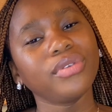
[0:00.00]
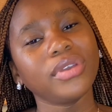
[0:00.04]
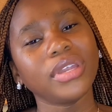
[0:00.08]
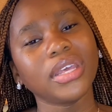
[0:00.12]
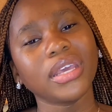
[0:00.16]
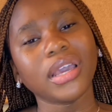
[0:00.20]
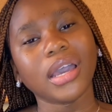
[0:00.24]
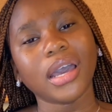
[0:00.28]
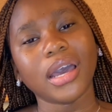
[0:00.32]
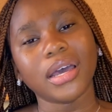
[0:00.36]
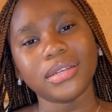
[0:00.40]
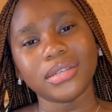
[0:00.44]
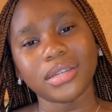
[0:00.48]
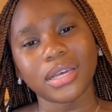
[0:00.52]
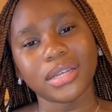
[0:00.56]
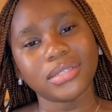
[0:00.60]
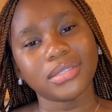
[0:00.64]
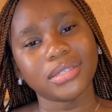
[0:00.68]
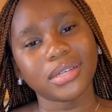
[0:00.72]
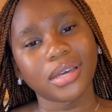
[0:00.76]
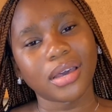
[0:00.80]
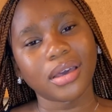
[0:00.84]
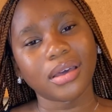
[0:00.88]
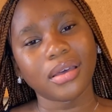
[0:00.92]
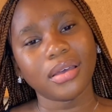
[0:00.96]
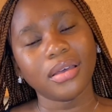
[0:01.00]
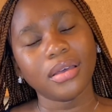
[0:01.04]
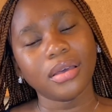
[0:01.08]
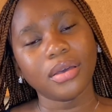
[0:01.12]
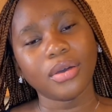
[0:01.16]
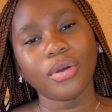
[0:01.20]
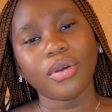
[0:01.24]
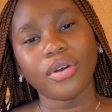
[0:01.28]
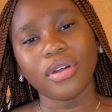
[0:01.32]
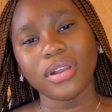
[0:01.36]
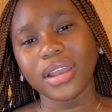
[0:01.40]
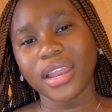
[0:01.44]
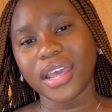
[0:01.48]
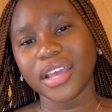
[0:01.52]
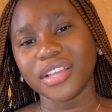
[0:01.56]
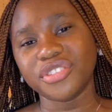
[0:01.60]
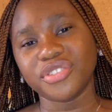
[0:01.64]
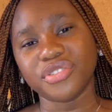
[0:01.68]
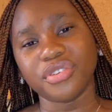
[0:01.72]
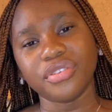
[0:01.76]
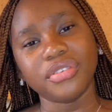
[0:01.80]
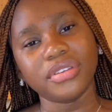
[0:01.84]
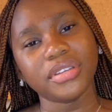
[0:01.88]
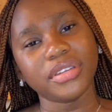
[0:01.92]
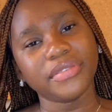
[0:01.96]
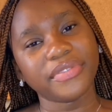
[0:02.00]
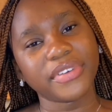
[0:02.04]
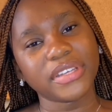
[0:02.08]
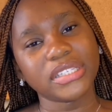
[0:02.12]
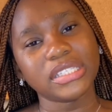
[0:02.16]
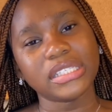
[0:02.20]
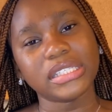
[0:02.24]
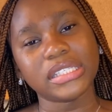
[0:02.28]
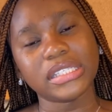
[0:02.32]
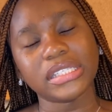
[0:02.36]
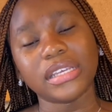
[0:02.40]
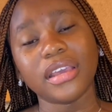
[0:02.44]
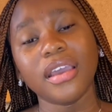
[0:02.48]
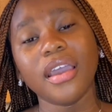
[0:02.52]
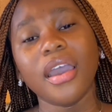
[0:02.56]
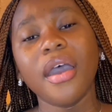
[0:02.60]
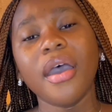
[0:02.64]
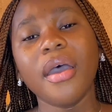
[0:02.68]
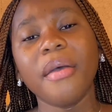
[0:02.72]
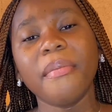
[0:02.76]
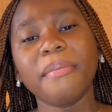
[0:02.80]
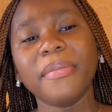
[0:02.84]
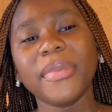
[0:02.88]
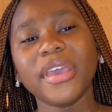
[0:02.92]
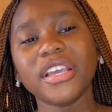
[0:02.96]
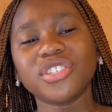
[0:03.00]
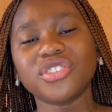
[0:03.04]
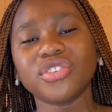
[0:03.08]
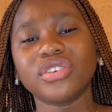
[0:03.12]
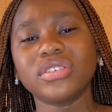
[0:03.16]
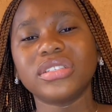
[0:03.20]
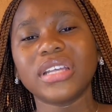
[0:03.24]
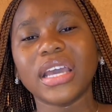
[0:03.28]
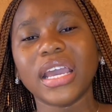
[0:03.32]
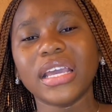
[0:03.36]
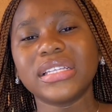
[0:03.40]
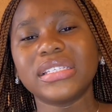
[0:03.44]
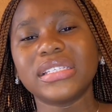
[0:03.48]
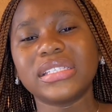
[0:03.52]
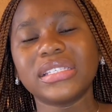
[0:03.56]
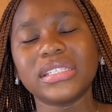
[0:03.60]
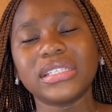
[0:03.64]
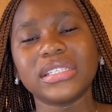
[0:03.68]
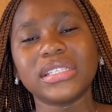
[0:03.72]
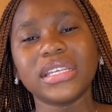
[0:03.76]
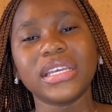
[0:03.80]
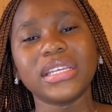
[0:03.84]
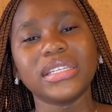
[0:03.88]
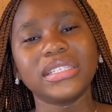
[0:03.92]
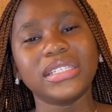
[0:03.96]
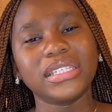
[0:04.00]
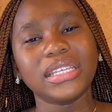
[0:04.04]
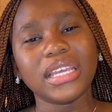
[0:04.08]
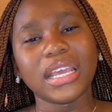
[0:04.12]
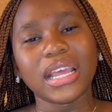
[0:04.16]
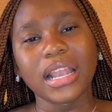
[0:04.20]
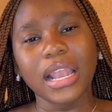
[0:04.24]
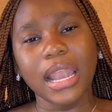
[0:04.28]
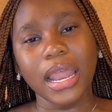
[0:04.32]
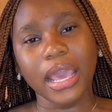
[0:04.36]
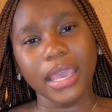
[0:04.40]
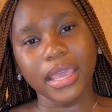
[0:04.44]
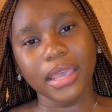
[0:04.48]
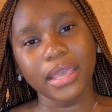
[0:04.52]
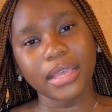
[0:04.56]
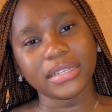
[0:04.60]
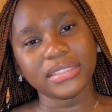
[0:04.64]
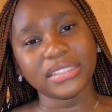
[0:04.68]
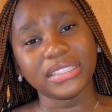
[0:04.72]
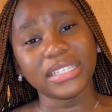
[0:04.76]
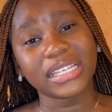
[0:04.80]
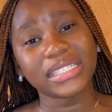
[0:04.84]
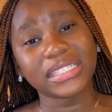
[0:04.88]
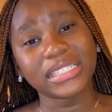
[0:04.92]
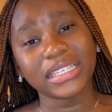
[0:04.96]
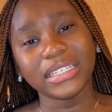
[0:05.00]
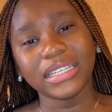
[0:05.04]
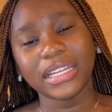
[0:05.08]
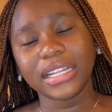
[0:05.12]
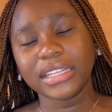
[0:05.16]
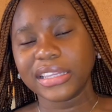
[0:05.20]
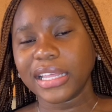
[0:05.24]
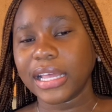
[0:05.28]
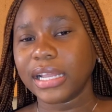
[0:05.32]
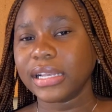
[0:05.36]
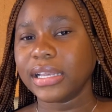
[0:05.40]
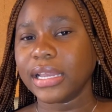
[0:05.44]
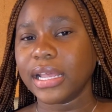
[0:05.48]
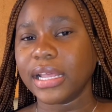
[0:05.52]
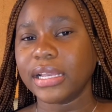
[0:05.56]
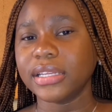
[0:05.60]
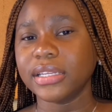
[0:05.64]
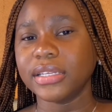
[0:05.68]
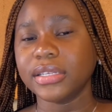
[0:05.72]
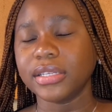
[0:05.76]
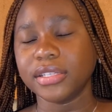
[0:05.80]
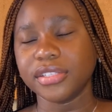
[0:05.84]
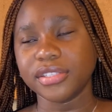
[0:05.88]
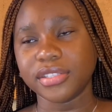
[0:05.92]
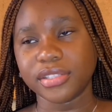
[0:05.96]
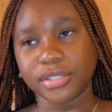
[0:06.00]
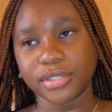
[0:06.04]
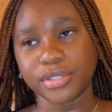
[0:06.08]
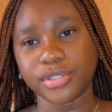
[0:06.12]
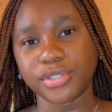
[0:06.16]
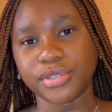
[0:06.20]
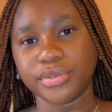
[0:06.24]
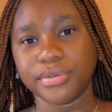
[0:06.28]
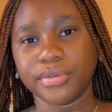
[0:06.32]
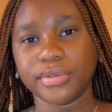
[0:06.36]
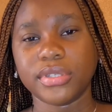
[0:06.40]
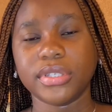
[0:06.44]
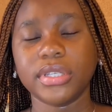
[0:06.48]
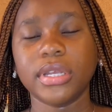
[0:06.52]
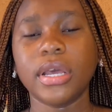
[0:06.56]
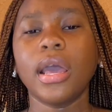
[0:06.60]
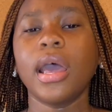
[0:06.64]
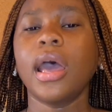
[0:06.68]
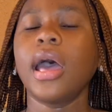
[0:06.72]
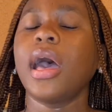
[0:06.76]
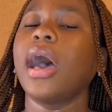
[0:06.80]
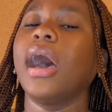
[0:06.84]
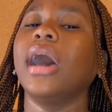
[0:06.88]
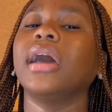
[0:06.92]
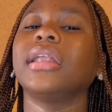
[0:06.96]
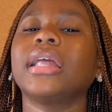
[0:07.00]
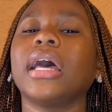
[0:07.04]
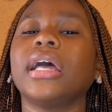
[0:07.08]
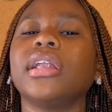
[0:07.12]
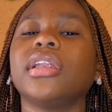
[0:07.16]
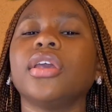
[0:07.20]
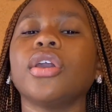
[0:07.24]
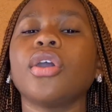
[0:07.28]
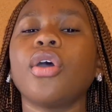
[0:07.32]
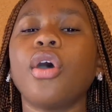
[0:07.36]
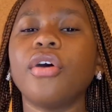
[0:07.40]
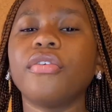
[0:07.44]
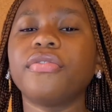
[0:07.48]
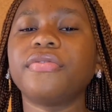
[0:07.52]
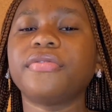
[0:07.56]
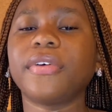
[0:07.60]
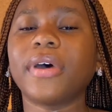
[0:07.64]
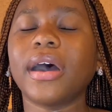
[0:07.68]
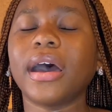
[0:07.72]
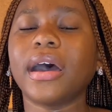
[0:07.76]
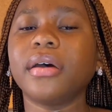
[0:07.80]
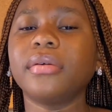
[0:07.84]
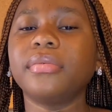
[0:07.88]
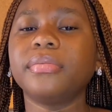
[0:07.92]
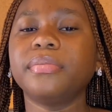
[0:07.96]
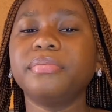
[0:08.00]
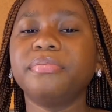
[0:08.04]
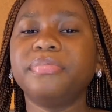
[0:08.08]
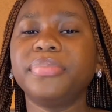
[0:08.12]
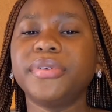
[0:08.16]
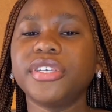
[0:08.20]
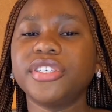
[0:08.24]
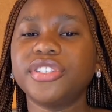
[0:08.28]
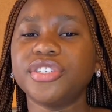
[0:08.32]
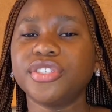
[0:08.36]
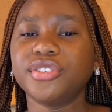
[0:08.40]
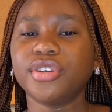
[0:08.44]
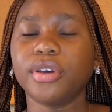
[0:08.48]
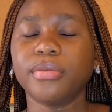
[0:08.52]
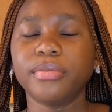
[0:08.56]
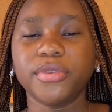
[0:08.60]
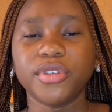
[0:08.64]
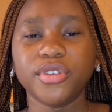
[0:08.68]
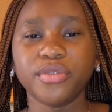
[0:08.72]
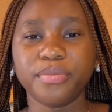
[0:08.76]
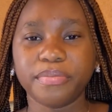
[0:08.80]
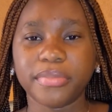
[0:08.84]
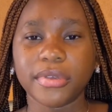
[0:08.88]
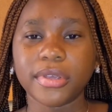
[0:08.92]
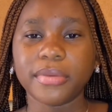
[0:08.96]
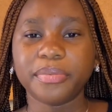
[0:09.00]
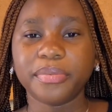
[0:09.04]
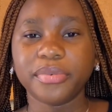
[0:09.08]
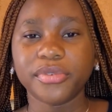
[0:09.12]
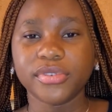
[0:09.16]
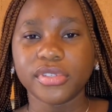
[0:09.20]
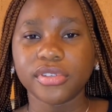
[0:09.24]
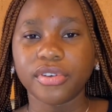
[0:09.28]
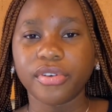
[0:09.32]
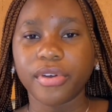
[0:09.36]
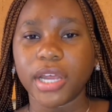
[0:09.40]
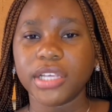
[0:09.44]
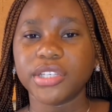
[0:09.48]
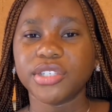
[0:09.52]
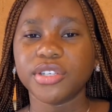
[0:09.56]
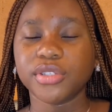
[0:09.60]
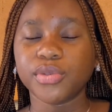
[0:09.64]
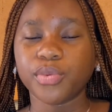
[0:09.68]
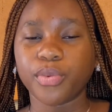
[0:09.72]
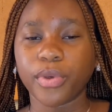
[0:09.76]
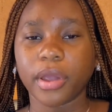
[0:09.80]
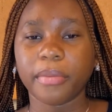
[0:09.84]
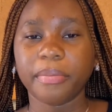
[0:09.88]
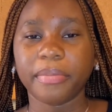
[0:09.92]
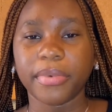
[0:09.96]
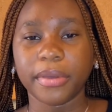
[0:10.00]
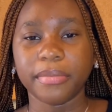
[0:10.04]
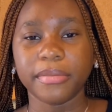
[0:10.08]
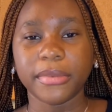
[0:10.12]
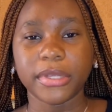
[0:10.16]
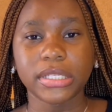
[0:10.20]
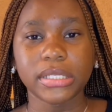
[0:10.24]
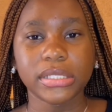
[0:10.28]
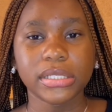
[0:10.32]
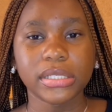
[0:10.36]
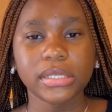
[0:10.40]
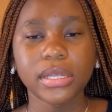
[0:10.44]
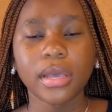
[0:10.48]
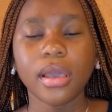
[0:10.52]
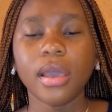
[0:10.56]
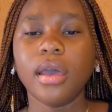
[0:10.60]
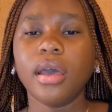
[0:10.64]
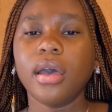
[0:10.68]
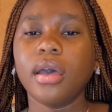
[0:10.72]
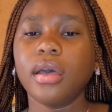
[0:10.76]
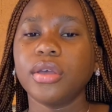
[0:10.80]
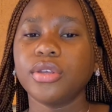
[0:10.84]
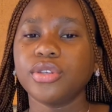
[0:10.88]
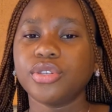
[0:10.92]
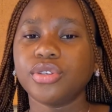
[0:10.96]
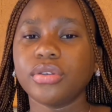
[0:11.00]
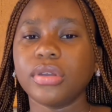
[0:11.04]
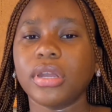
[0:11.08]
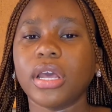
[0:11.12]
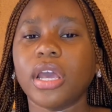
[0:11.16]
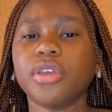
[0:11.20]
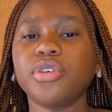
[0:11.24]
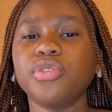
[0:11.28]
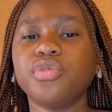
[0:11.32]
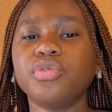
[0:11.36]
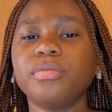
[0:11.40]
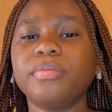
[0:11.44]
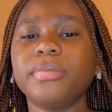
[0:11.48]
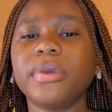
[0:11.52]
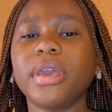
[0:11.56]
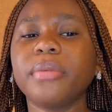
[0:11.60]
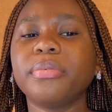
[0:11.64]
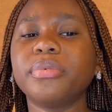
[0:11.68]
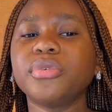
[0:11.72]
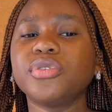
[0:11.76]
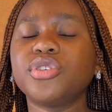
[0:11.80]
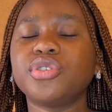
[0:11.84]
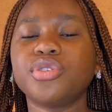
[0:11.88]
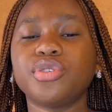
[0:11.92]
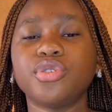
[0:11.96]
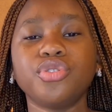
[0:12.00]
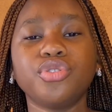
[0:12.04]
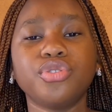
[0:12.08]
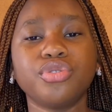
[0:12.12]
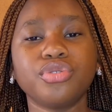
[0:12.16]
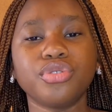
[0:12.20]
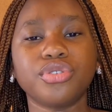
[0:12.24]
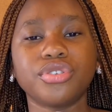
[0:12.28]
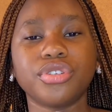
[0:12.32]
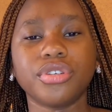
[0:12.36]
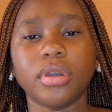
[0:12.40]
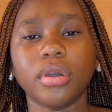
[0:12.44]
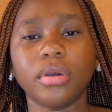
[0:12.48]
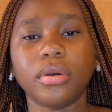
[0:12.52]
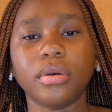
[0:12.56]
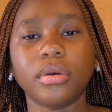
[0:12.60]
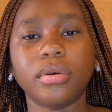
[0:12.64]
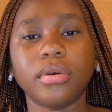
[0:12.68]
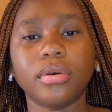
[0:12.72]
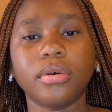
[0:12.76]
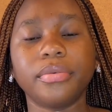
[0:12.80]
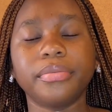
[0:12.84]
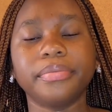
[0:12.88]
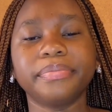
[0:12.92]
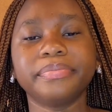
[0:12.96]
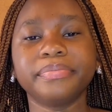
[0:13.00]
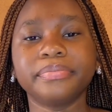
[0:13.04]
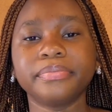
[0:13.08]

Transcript: in Canada, college or university, make sure that it is a DLI, designated learning institute, and that they offer PGWP, postgraduate work permits, so that you will be able to use your